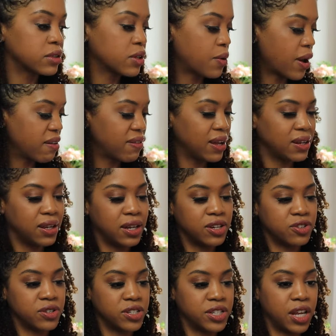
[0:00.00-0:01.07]
So I find it
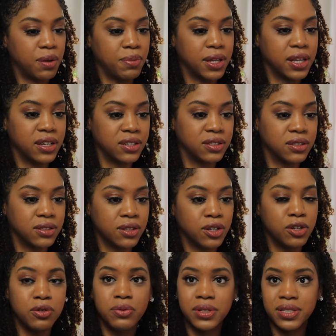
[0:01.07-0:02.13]
interesting because
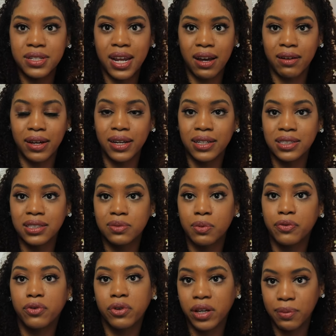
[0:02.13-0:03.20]
who was Darius
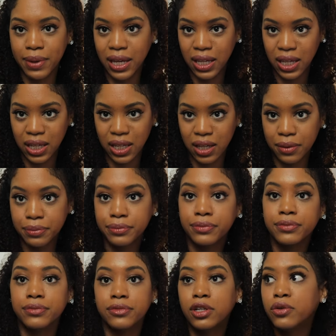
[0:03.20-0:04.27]
before he met Keke?
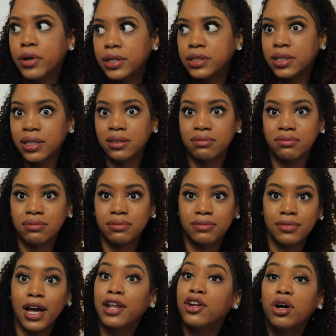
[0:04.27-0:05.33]
Who was he?
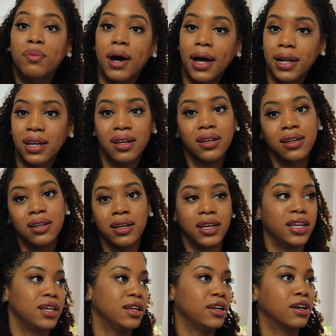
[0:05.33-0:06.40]
A nobody.
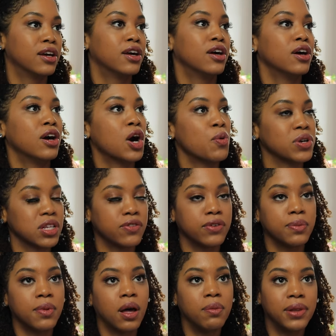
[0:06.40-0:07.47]
He was a
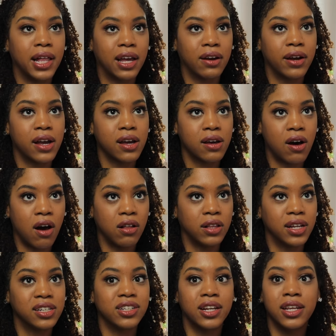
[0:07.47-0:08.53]
football player in
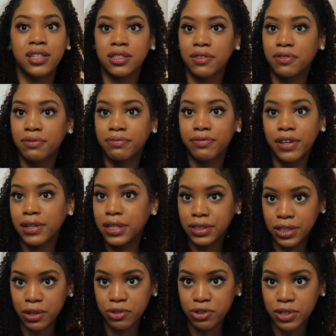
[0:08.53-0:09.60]
college and he's a
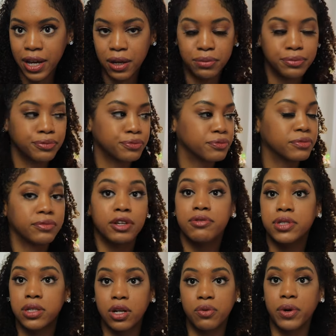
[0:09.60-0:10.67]
fitness coach now. He
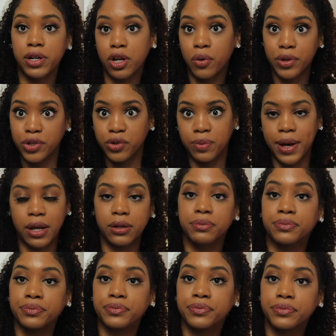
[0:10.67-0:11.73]
was a no one. No one knew about him.